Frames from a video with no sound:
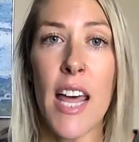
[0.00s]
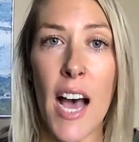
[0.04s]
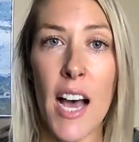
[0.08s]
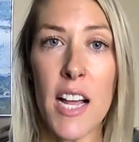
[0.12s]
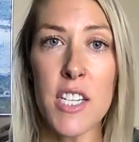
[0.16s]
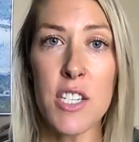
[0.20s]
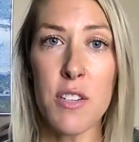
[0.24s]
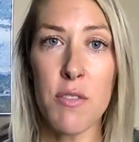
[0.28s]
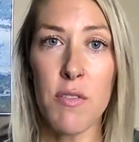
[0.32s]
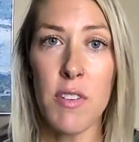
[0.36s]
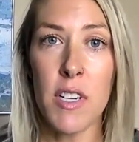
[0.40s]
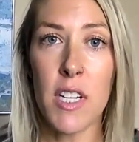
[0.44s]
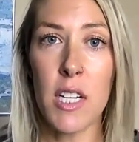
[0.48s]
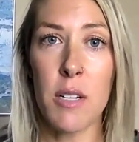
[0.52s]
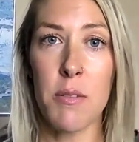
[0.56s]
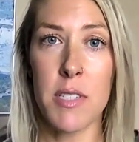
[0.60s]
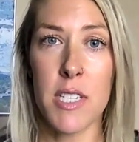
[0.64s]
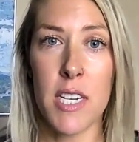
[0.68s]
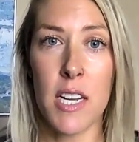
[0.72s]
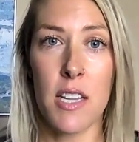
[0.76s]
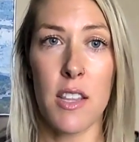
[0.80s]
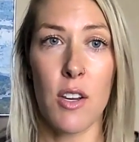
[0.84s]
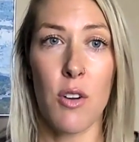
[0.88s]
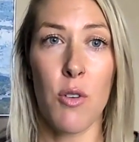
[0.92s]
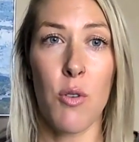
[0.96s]
That's really
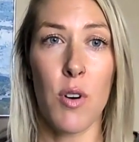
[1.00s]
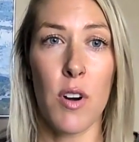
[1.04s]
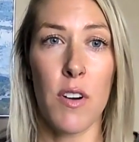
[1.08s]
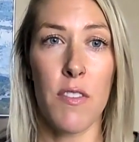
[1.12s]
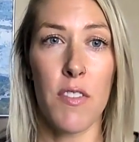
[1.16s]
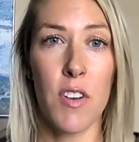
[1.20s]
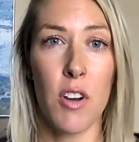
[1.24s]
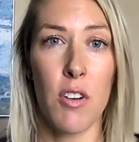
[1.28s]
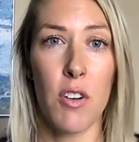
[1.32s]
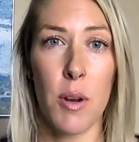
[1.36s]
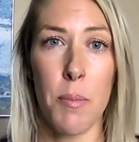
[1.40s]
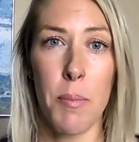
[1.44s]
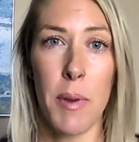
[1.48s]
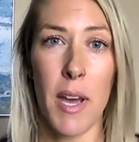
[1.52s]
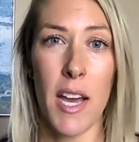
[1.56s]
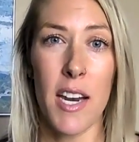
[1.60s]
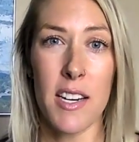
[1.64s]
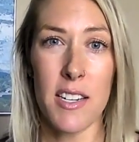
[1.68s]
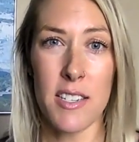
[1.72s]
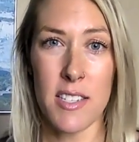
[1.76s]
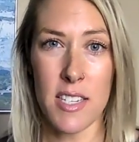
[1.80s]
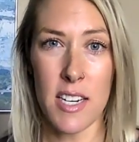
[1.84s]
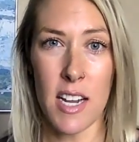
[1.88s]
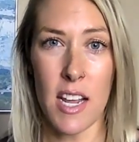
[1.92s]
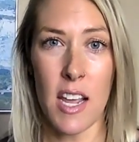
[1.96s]
what's at the core of
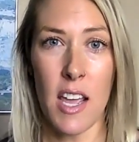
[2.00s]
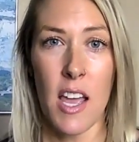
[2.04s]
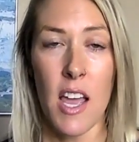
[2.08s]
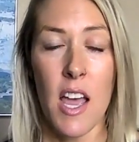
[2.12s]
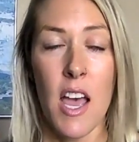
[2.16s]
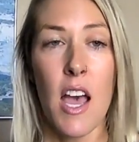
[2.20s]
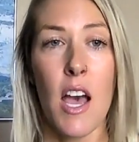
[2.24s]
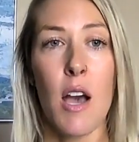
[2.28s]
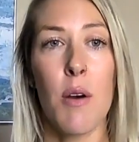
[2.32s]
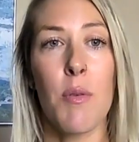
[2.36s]
codependency.